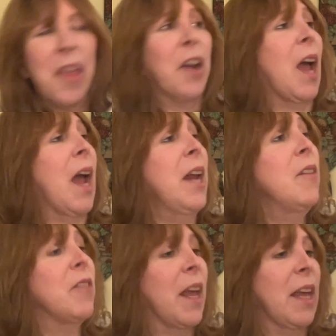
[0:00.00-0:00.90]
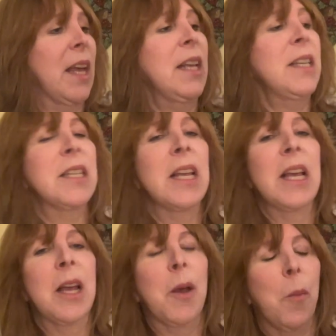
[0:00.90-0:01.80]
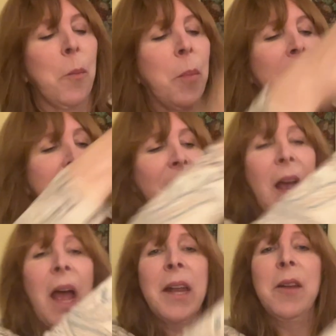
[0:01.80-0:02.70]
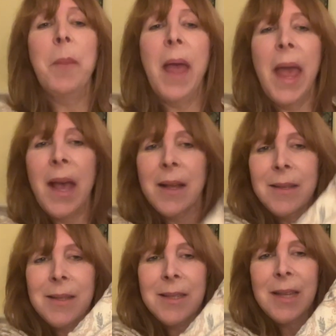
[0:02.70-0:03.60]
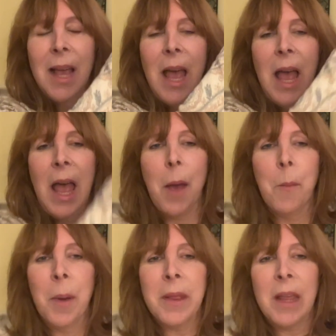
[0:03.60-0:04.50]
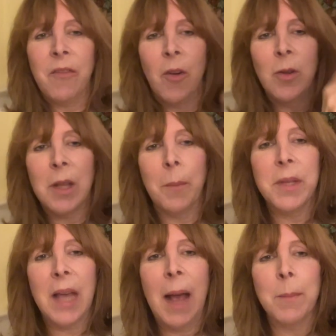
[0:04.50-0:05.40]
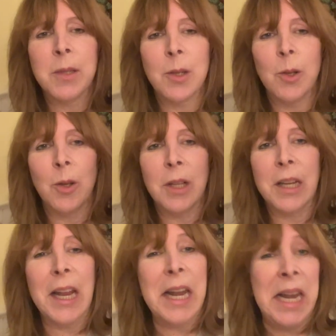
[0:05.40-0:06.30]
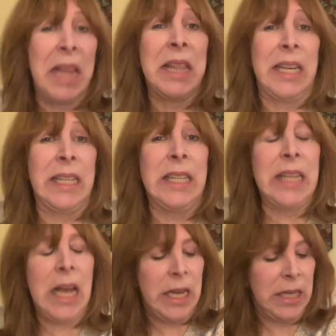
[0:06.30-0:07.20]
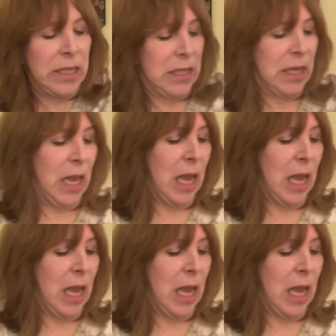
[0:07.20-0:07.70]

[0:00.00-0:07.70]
They're kind of leggings, but they're kind of pants, but they fold up to absolutely nothing in size.